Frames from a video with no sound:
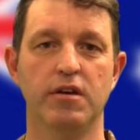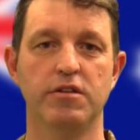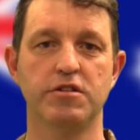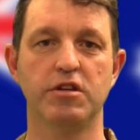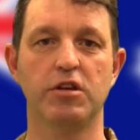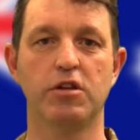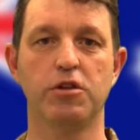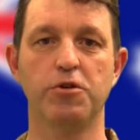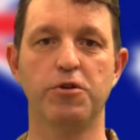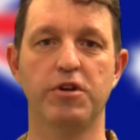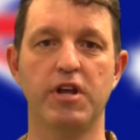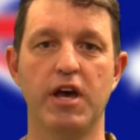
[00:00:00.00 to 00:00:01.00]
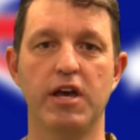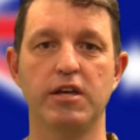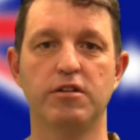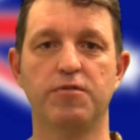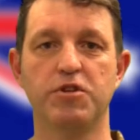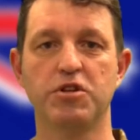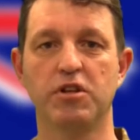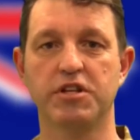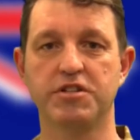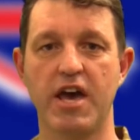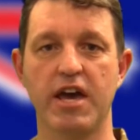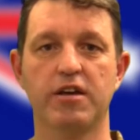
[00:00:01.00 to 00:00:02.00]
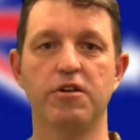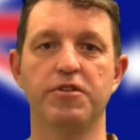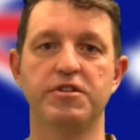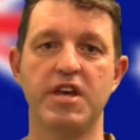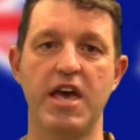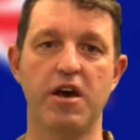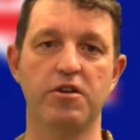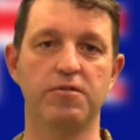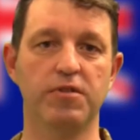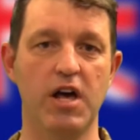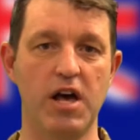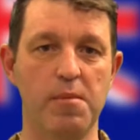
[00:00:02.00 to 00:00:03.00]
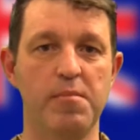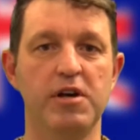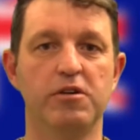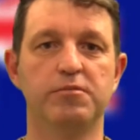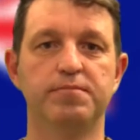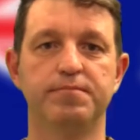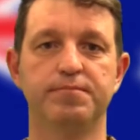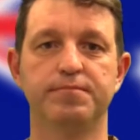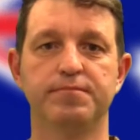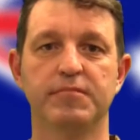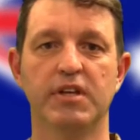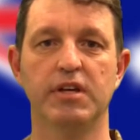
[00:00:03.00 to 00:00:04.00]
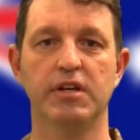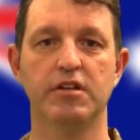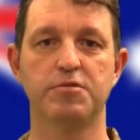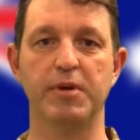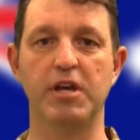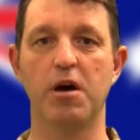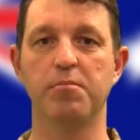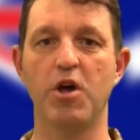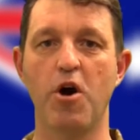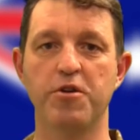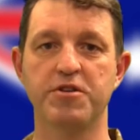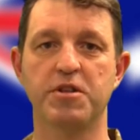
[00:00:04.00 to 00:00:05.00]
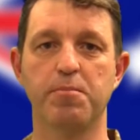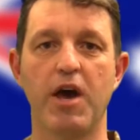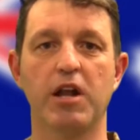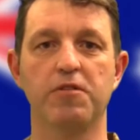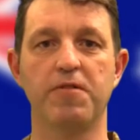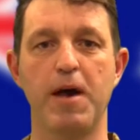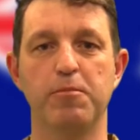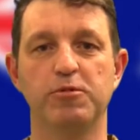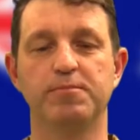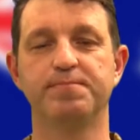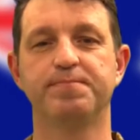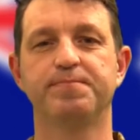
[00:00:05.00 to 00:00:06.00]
This included a divisional attack on the town of La Hamel. It's become known as the Battle of Hamel.